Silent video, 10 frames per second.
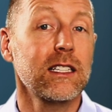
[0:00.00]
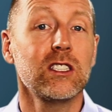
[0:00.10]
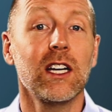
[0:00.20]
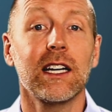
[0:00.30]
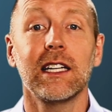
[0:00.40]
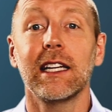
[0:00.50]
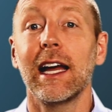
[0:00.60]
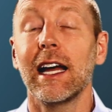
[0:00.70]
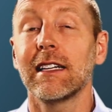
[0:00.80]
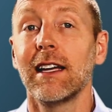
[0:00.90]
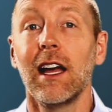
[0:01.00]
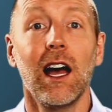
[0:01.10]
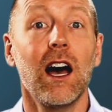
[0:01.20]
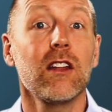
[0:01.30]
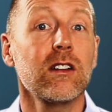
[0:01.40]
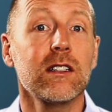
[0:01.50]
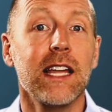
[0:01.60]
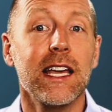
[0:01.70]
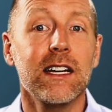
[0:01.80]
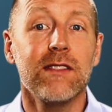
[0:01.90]
and checking that, other
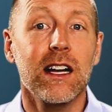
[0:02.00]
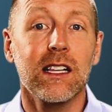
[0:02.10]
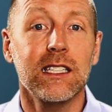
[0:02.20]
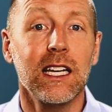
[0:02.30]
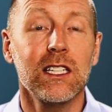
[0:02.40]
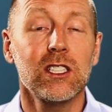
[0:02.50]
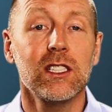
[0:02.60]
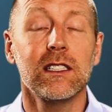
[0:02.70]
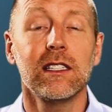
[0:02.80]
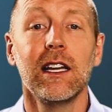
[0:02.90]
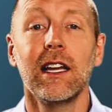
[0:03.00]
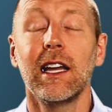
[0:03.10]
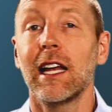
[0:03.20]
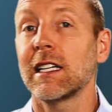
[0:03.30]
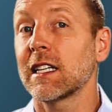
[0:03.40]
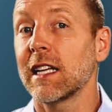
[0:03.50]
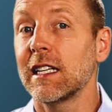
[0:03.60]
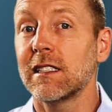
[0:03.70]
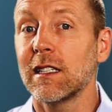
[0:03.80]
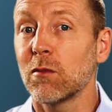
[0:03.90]
data validation and
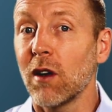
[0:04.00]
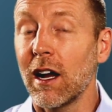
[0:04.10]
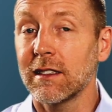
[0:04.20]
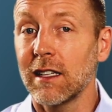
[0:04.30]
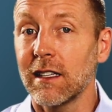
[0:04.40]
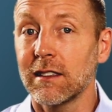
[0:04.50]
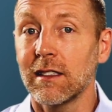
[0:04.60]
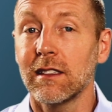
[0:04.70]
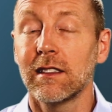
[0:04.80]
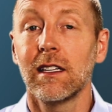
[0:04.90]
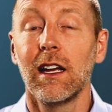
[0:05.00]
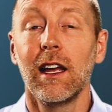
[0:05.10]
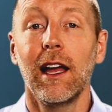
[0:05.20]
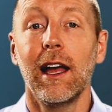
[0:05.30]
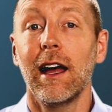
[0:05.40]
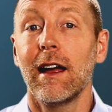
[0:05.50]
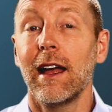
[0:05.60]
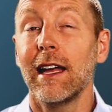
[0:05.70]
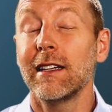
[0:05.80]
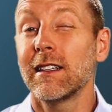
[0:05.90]
cleansing processes.
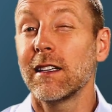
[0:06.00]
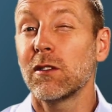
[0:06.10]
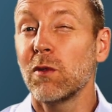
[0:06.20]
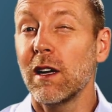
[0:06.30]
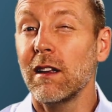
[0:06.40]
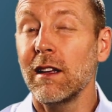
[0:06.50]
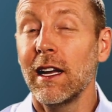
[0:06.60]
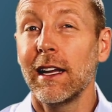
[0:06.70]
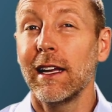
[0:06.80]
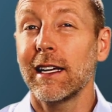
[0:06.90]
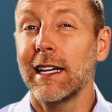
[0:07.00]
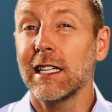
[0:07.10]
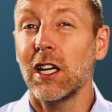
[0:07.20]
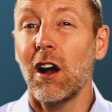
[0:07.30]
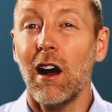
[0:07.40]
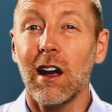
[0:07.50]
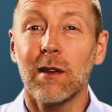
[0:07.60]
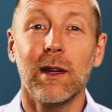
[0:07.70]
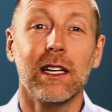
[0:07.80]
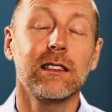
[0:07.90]
And as well, it can actually
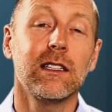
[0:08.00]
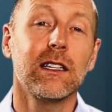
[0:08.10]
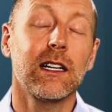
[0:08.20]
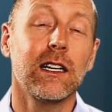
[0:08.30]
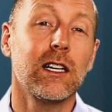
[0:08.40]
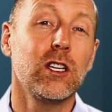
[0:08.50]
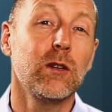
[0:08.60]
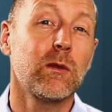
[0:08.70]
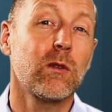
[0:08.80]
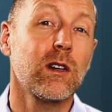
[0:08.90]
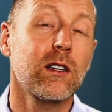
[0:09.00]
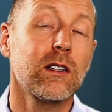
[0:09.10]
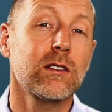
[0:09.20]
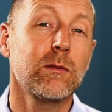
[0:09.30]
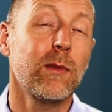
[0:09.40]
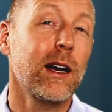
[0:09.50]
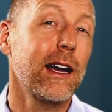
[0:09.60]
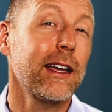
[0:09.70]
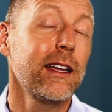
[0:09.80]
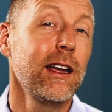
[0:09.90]
augment kind of human workers
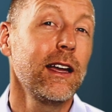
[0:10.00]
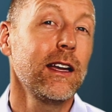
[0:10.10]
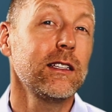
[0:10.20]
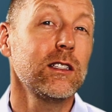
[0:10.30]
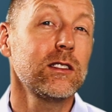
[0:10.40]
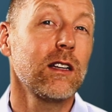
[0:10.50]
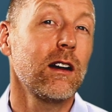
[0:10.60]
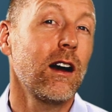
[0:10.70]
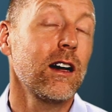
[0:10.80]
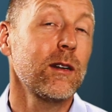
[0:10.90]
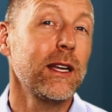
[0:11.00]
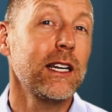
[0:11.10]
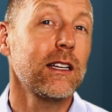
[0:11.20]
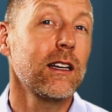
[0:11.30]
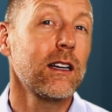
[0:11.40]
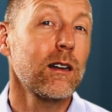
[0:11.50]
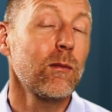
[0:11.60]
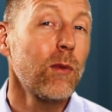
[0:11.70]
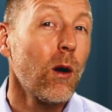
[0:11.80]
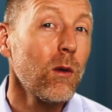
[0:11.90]
by just automating
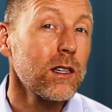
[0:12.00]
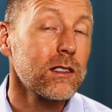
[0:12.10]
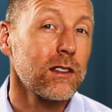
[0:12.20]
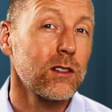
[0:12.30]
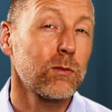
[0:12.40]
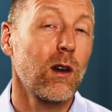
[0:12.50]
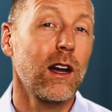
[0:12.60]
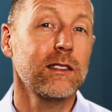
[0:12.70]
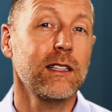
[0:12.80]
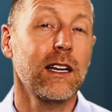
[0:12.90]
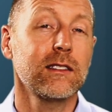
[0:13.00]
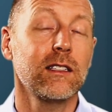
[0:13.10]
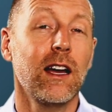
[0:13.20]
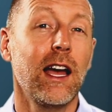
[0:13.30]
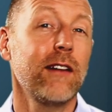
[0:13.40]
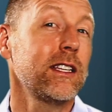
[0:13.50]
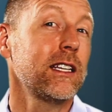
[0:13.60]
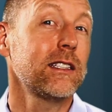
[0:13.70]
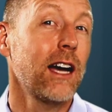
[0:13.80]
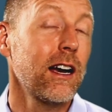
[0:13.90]
components of this process and not having the
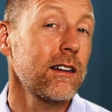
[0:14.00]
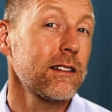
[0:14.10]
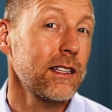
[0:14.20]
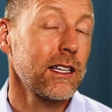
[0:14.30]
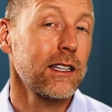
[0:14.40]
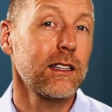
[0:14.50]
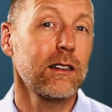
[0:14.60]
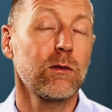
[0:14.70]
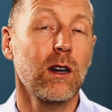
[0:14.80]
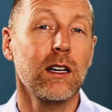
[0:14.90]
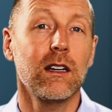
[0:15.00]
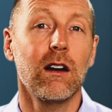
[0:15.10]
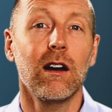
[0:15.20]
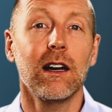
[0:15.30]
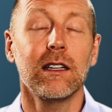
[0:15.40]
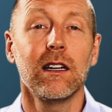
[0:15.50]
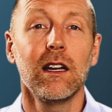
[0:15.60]
entire thing run on